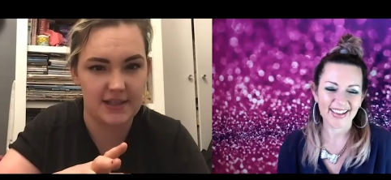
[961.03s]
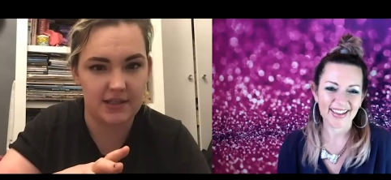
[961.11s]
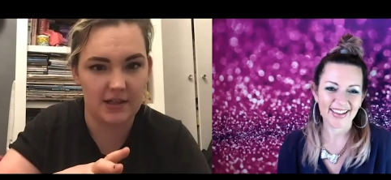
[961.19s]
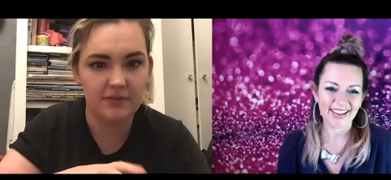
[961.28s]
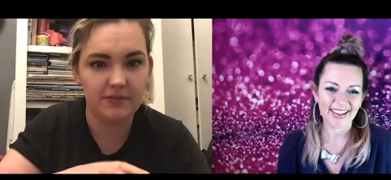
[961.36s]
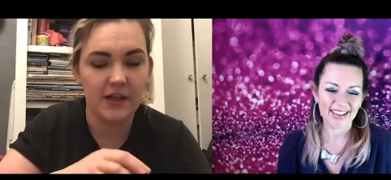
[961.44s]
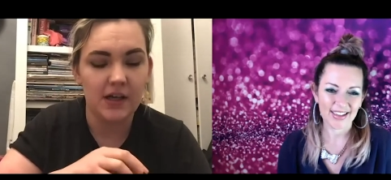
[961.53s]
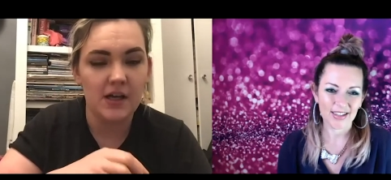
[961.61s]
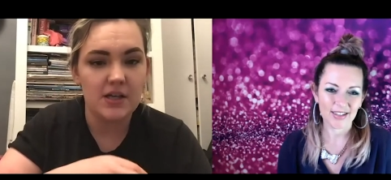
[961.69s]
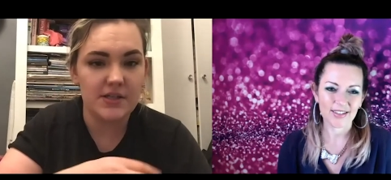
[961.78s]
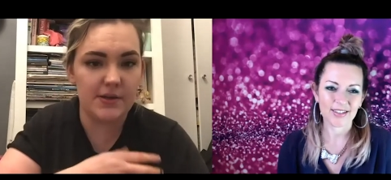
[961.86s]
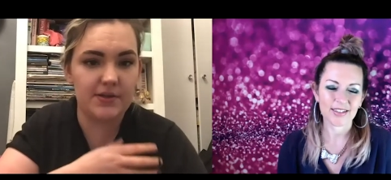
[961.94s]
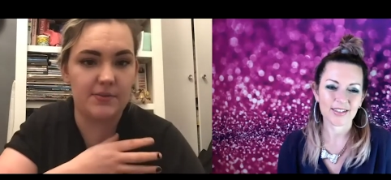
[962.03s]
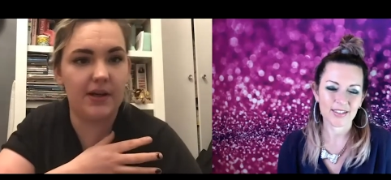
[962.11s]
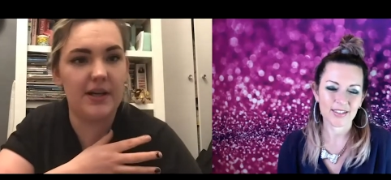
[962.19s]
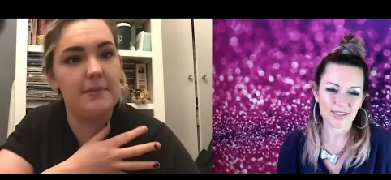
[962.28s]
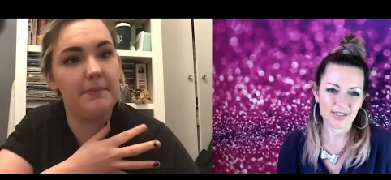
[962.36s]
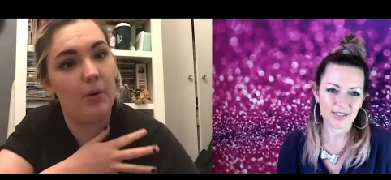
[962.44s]
Speaker 1: stuff. So it's
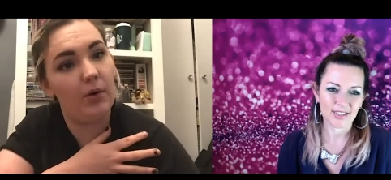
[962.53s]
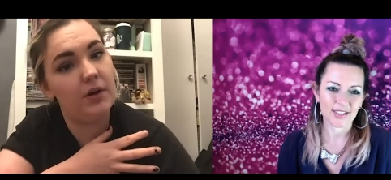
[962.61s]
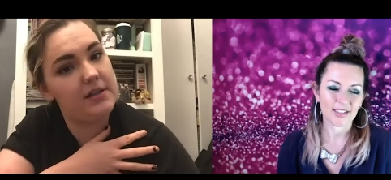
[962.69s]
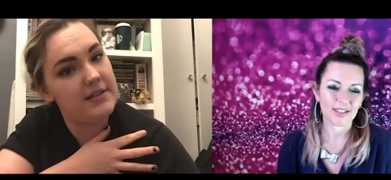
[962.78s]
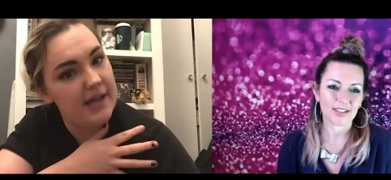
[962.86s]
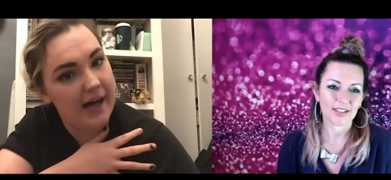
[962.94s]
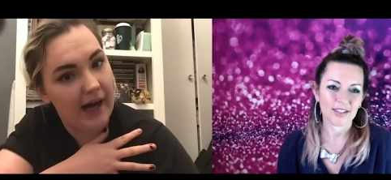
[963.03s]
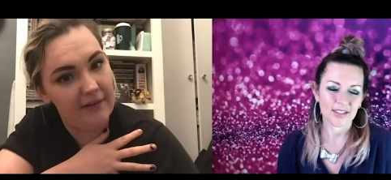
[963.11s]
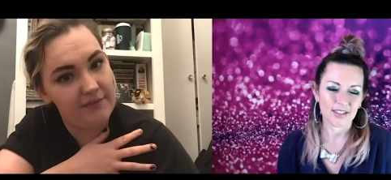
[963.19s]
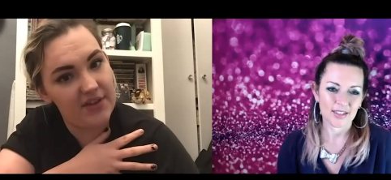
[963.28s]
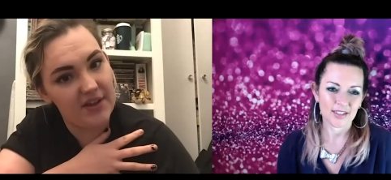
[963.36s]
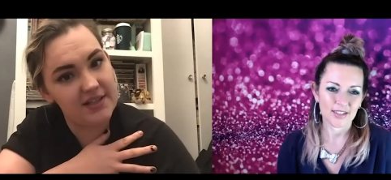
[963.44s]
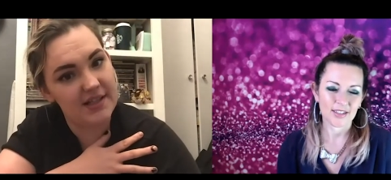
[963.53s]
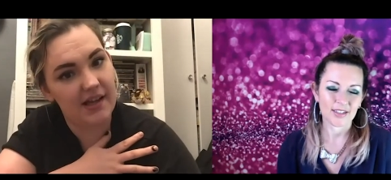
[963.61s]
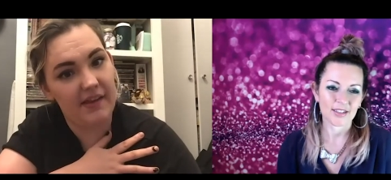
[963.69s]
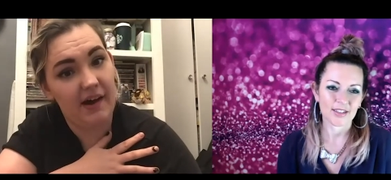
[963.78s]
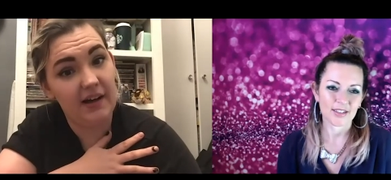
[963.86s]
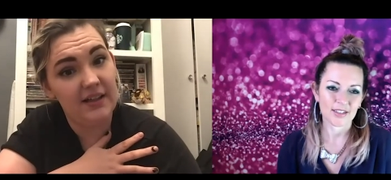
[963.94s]
really important to have things
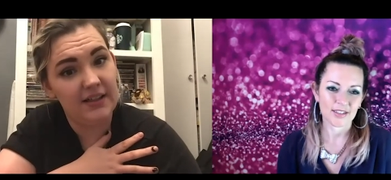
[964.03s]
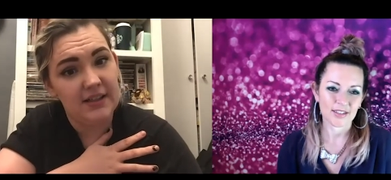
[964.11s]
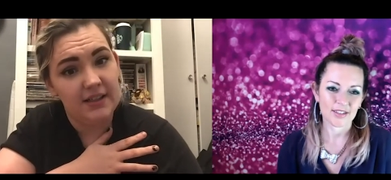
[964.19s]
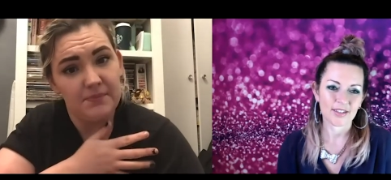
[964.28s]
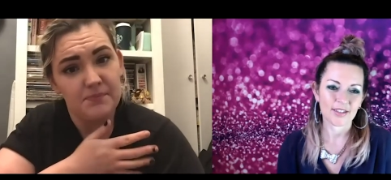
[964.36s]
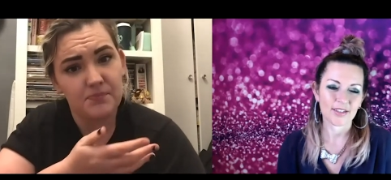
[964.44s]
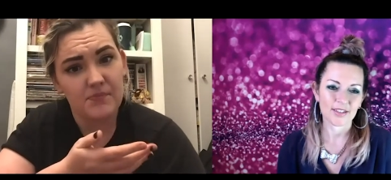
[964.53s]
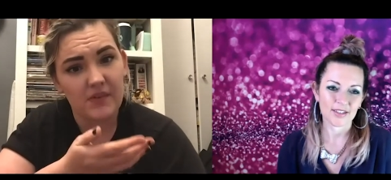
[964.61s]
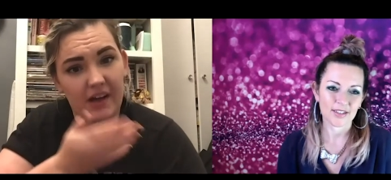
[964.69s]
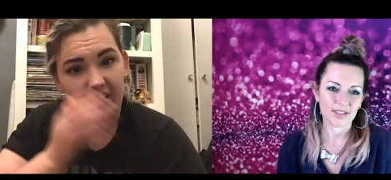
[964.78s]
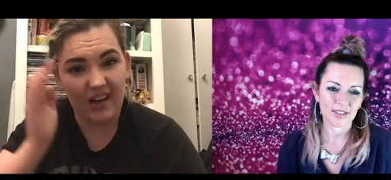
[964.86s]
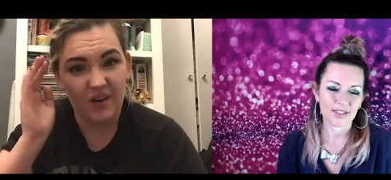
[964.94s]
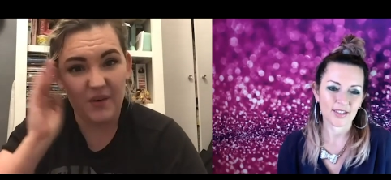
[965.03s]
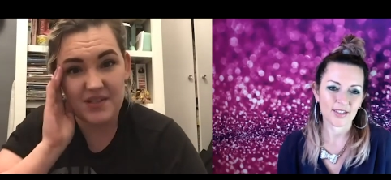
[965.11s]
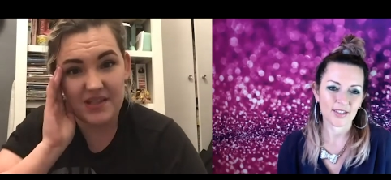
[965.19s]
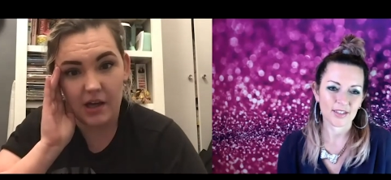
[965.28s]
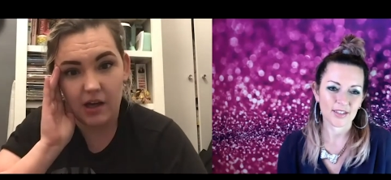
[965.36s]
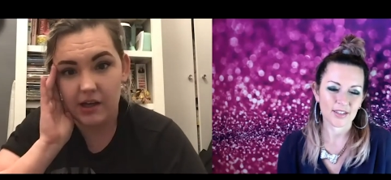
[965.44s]
like that. And I
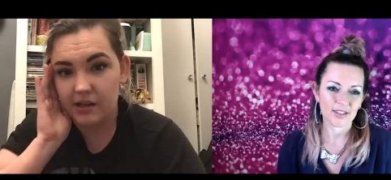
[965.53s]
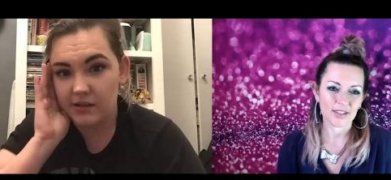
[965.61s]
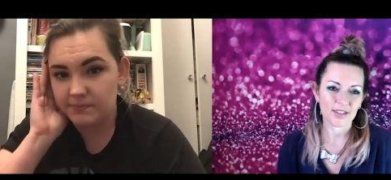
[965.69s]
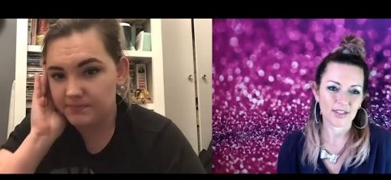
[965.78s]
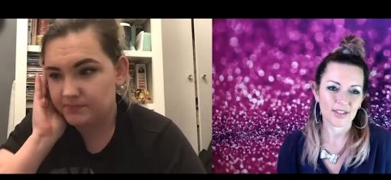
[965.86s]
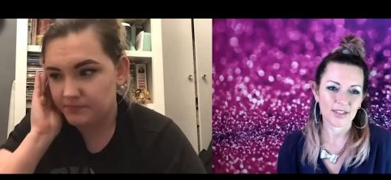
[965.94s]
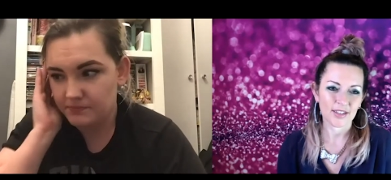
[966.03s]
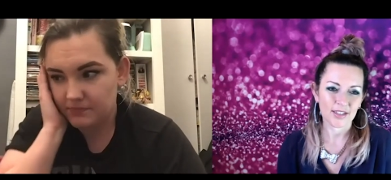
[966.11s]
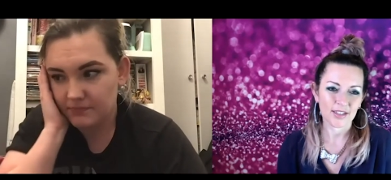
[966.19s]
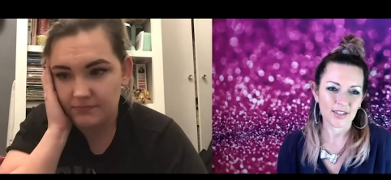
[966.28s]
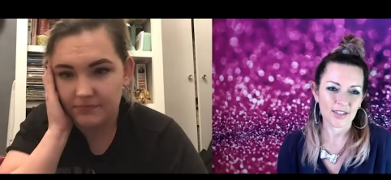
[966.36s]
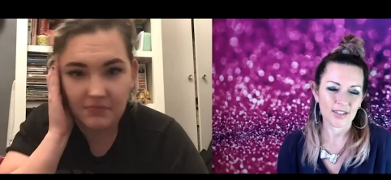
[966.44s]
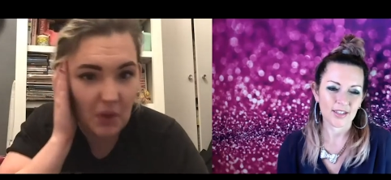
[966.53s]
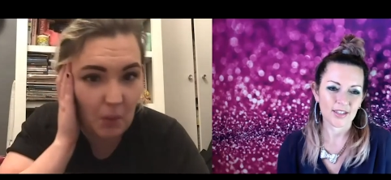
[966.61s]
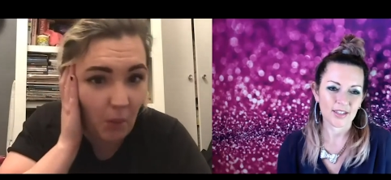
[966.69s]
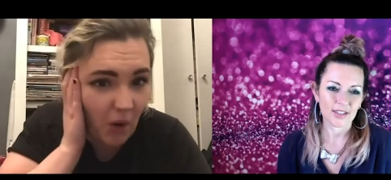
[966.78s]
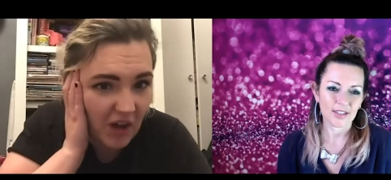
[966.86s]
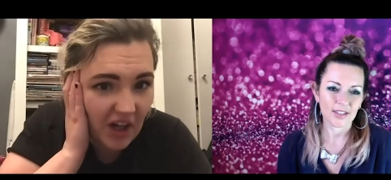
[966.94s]
was like,
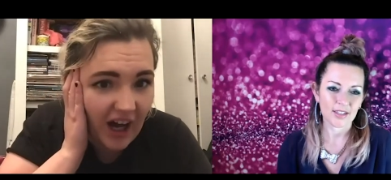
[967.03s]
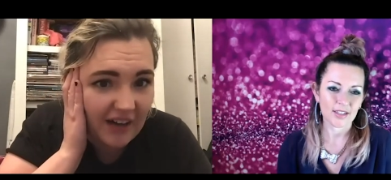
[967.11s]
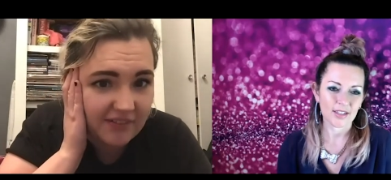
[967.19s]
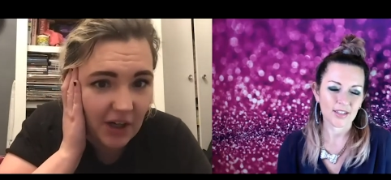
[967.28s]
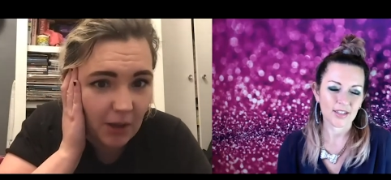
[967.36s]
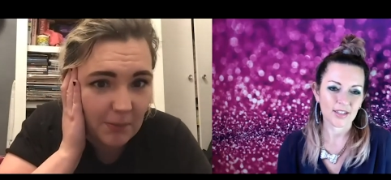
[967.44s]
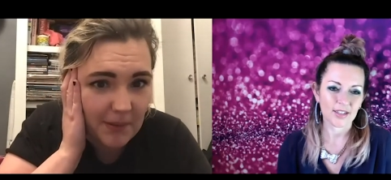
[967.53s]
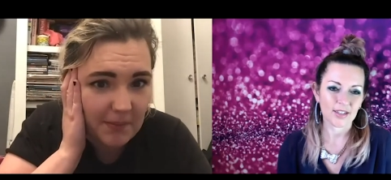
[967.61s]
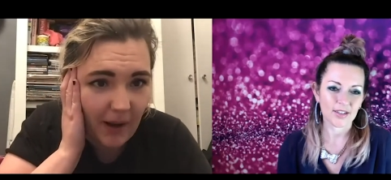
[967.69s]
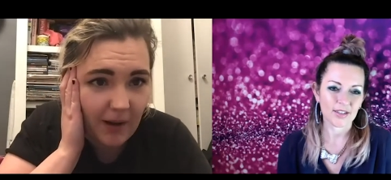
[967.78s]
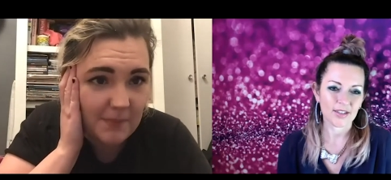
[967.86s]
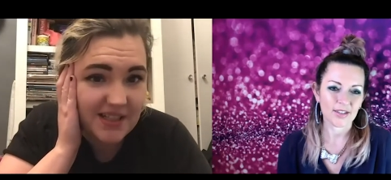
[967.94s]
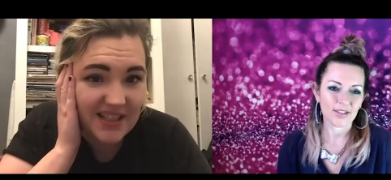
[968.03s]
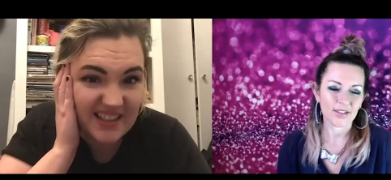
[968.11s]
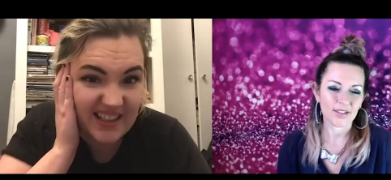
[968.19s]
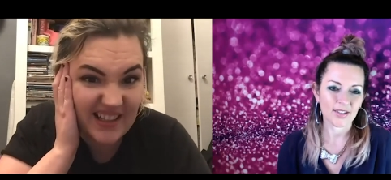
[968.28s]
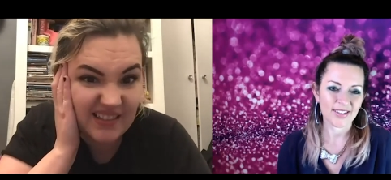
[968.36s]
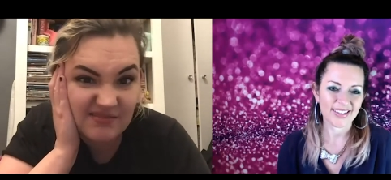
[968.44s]
why not have it on me
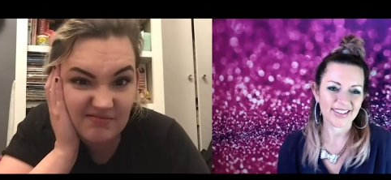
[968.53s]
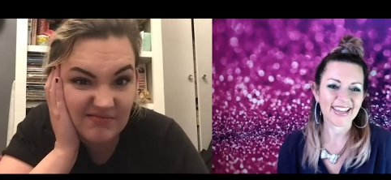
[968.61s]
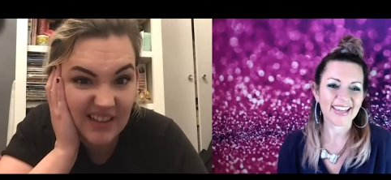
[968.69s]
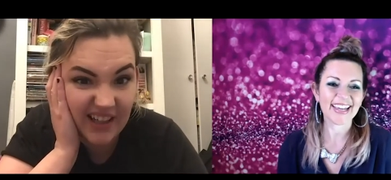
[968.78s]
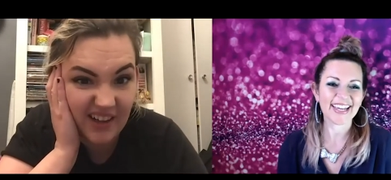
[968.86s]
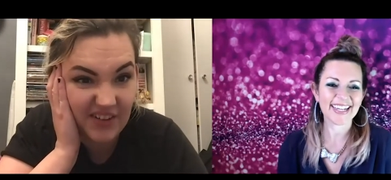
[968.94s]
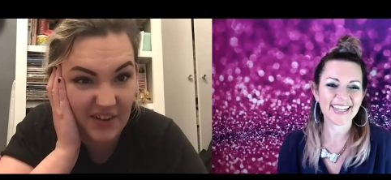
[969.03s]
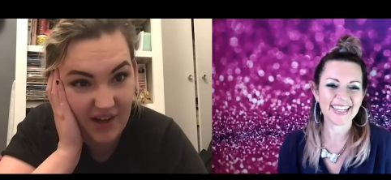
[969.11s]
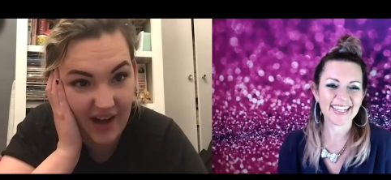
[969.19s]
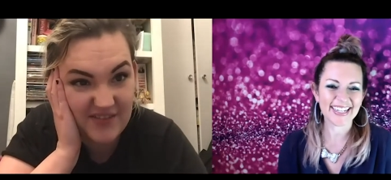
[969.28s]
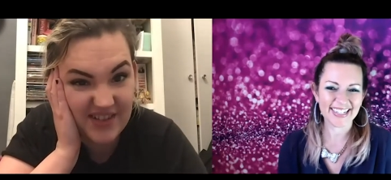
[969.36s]
permanently? Then I don't have